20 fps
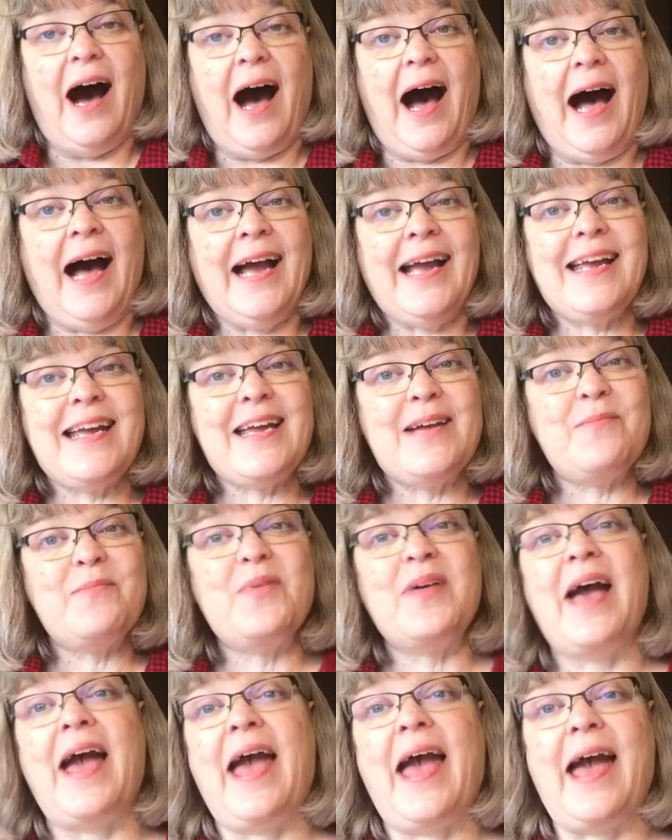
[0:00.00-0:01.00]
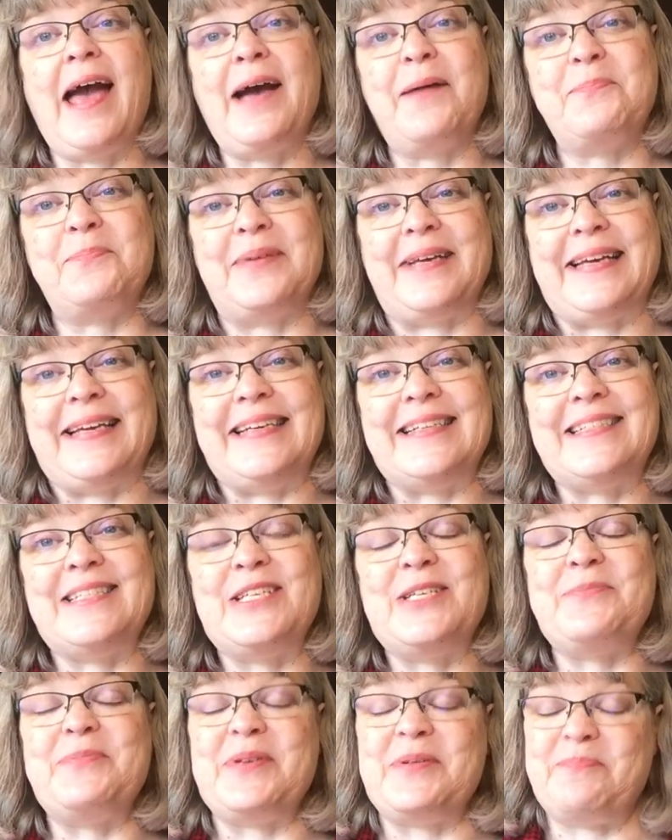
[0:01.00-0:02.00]
I am happy
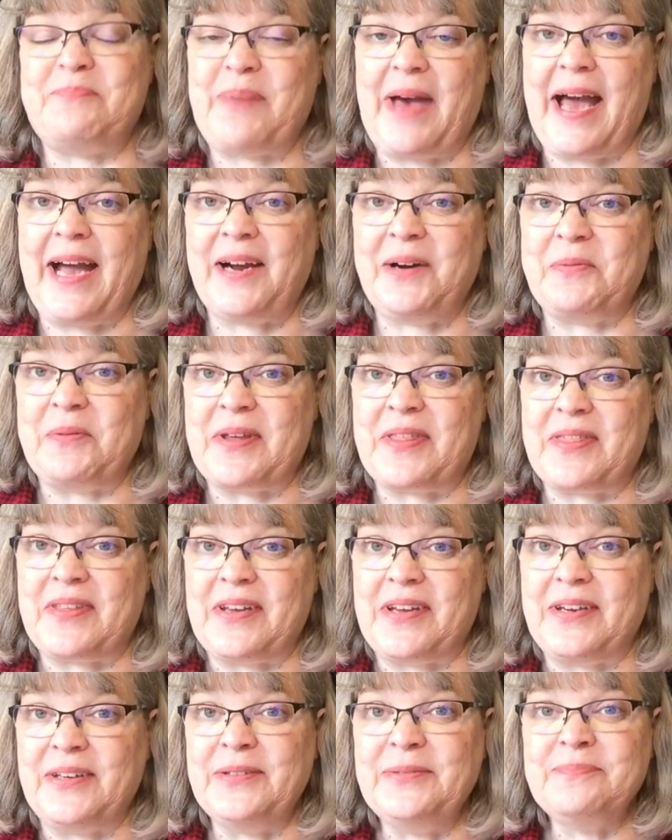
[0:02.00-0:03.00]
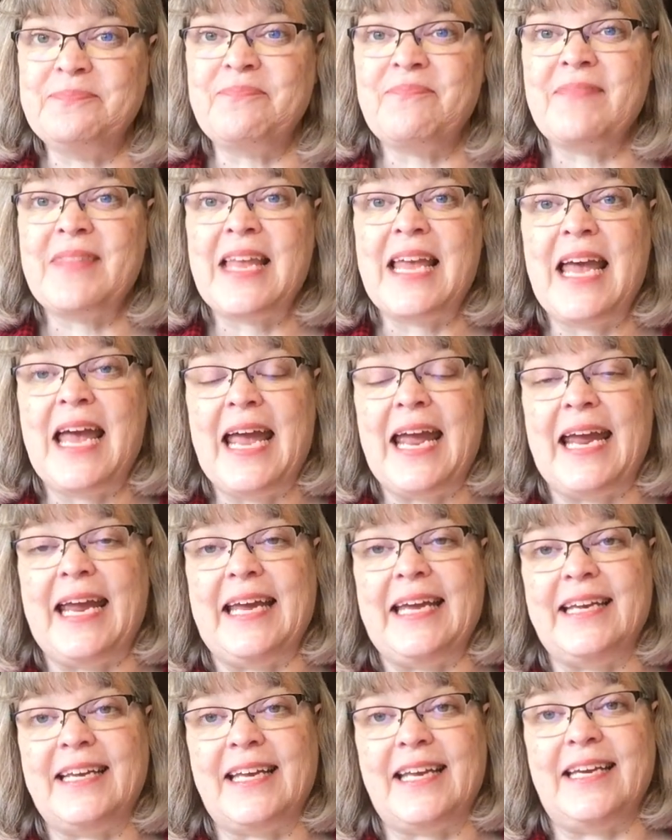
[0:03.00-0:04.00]
to be back with you.
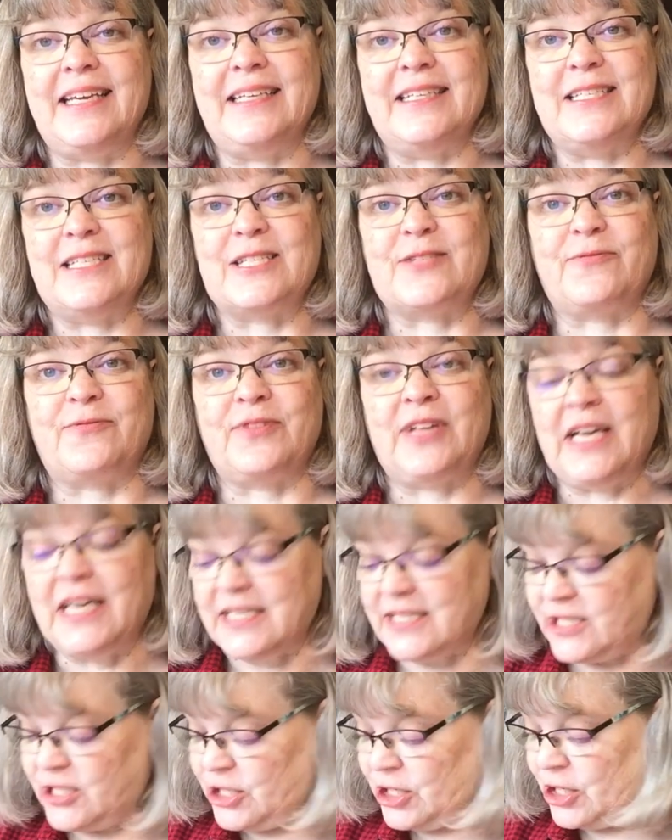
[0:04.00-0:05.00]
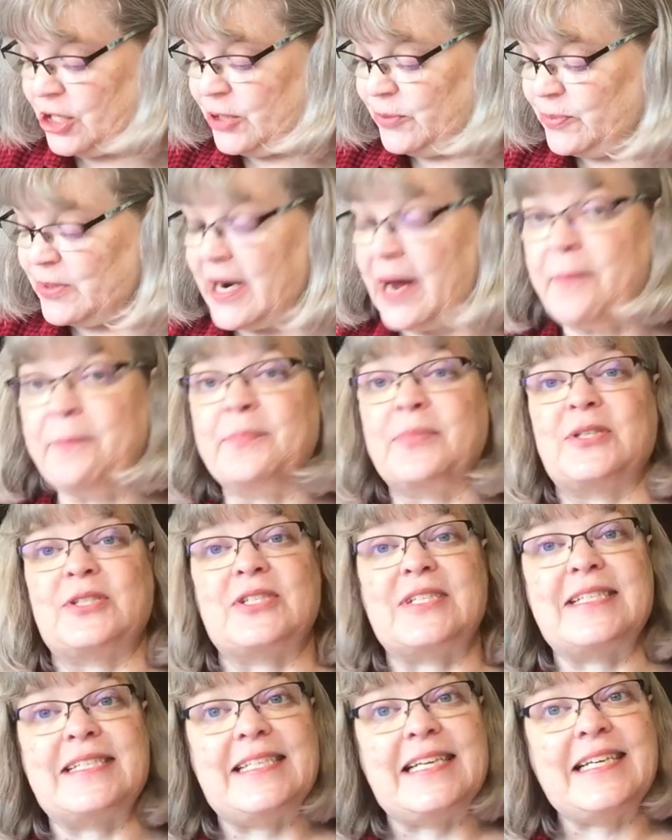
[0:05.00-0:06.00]
It is floss tube number
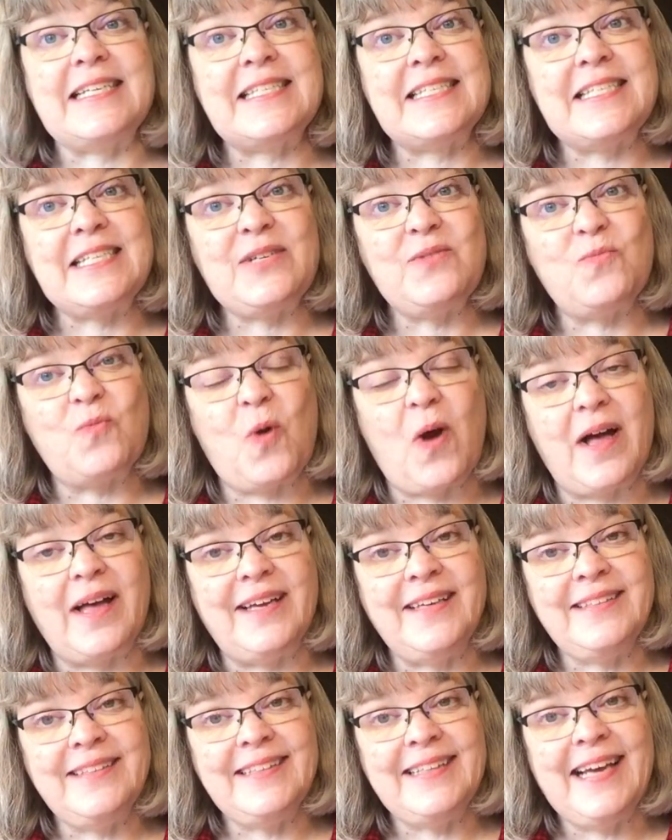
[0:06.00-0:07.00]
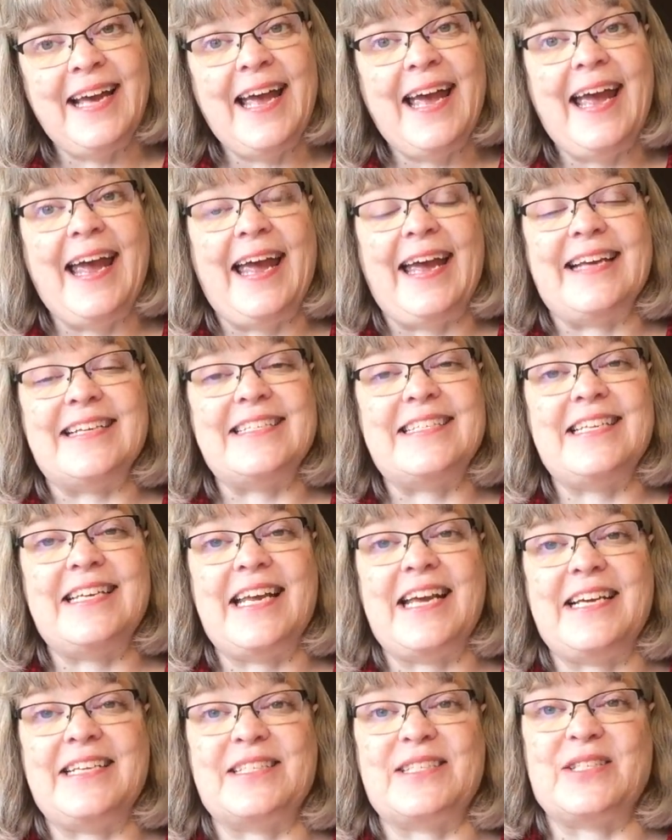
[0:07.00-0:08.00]
61 and
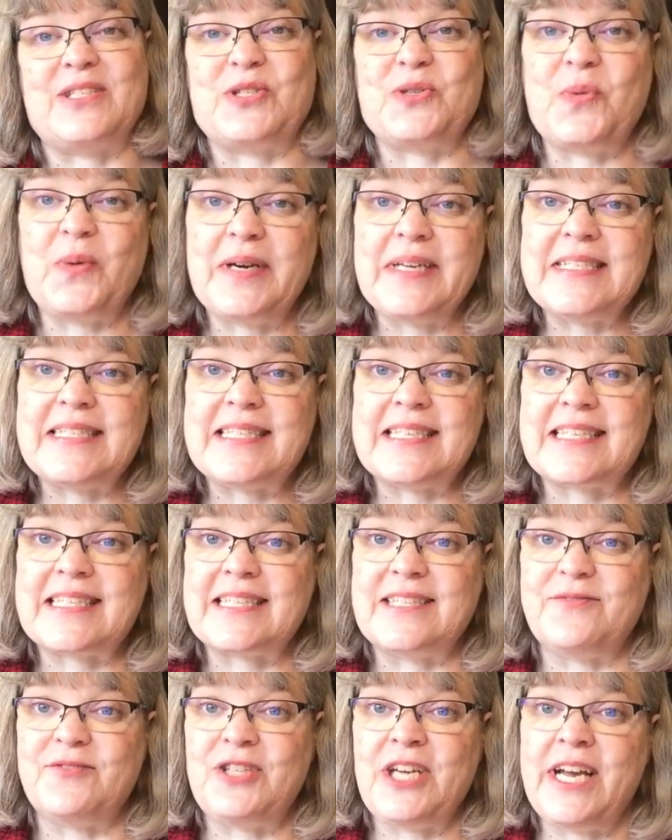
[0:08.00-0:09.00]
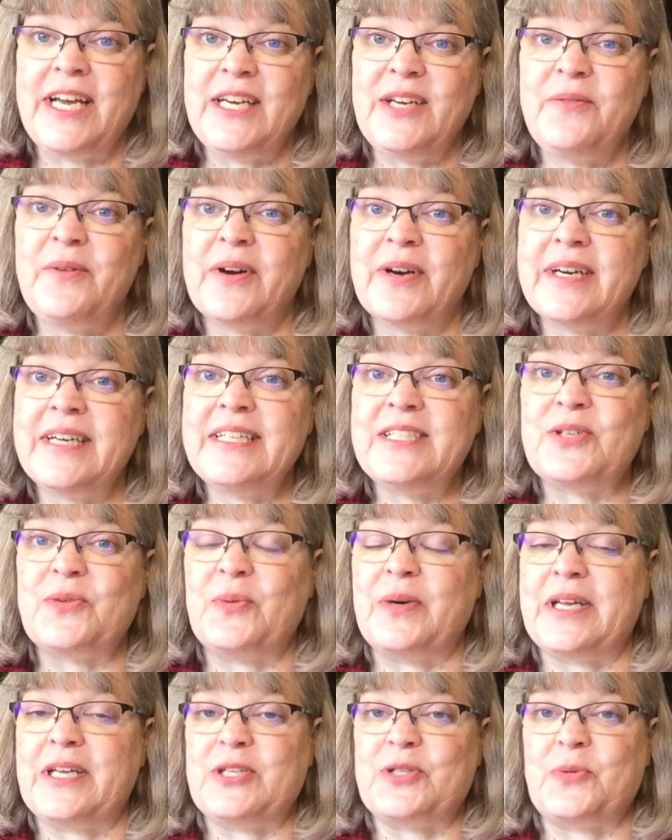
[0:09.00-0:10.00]
today is the 26th of January
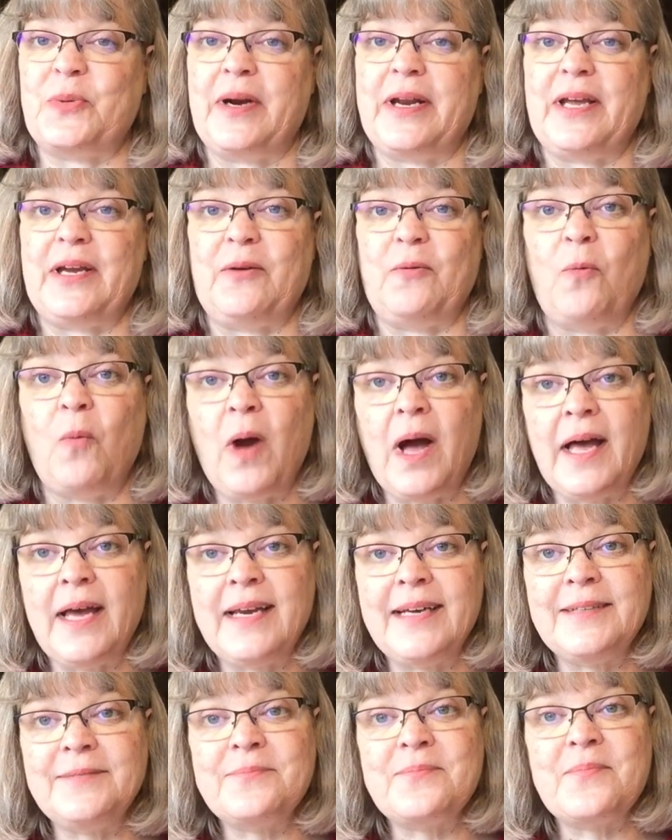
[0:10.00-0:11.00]
2021.